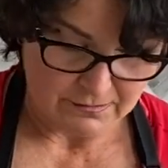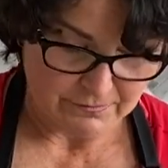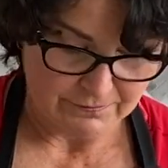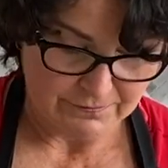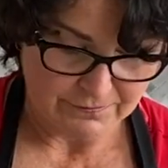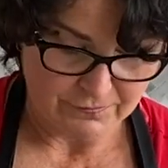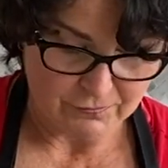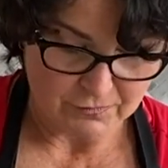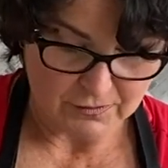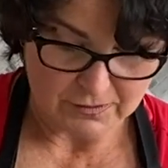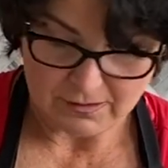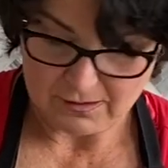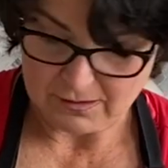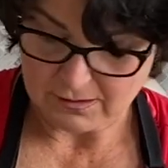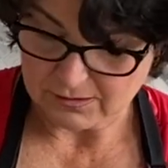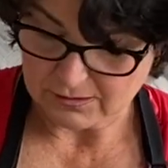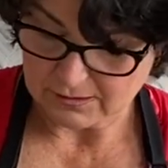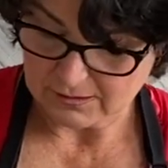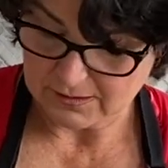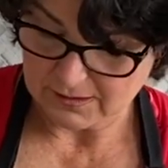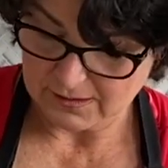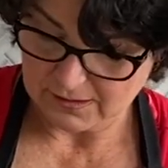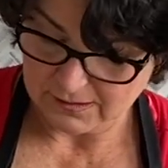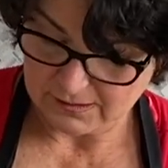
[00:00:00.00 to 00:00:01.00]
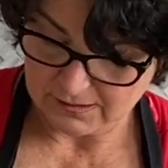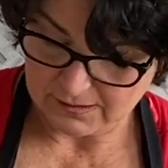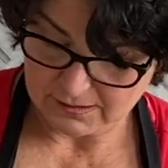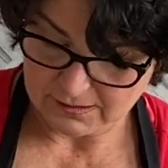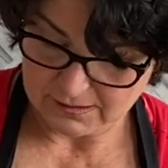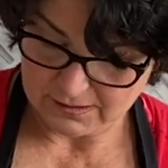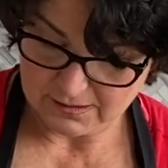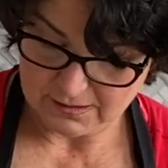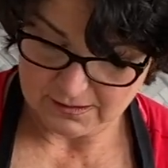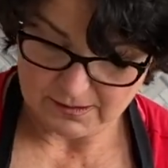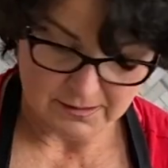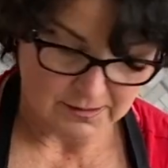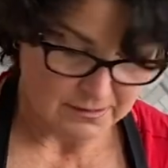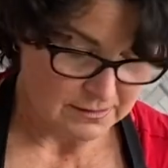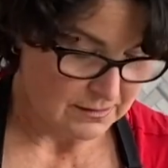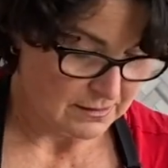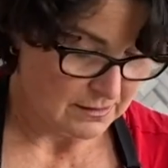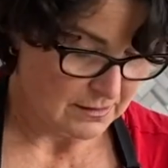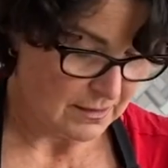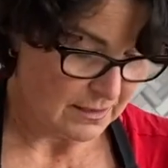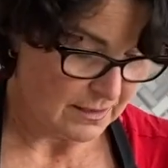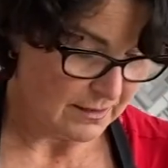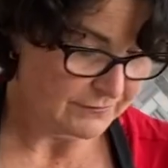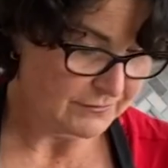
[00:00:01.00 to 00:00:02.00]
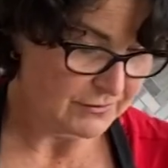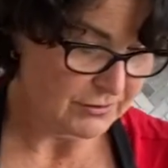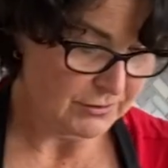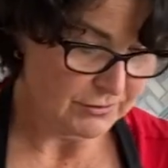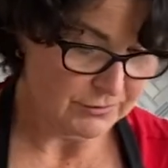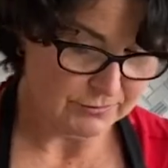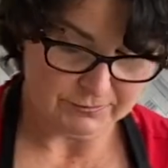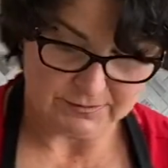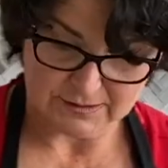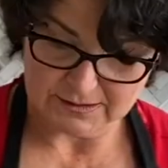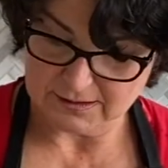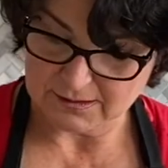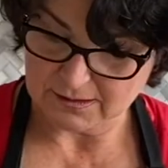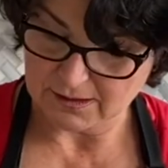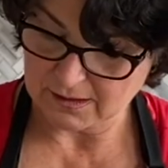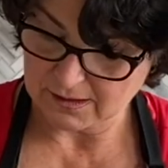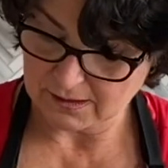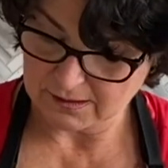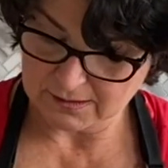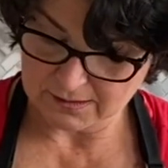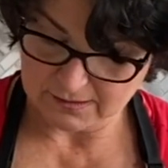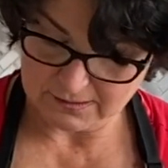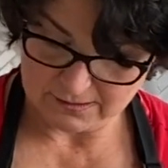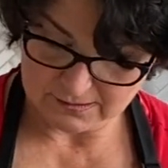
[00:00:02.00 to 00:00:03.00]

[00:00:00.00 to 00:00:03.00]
for our afternoon snack.